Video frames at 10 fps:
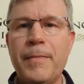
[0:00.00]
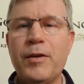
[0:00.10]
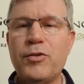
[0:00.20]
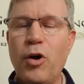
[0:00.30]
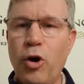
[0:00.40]

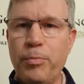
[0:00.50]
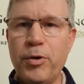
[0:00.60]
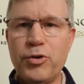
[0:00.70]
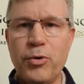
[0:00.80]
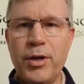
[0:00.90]
So I hope
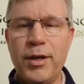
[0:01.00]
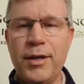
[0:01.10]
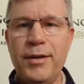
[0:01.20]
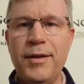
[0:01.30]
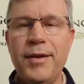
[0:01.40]
you'll join
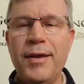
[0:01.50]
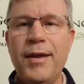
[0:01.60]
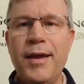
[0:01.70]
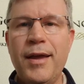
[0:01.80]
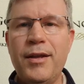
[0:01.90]
in
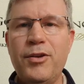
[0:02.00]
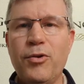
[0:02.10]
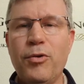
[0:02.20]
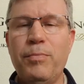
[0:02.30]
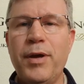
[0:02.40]
and
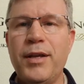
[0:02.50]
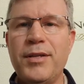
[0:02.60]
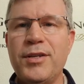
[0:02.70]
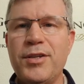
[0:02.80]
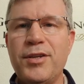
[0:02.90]
you'll pay
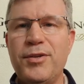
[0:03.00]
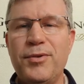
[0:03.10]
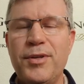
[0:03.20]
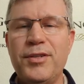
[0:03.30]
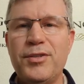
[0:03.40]
attention
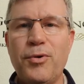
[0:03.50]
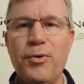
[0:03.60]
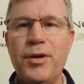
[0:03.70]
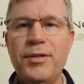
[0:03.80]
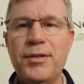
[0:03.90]
to these
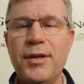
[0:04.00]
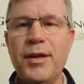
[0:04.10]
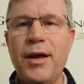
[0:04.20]
stories.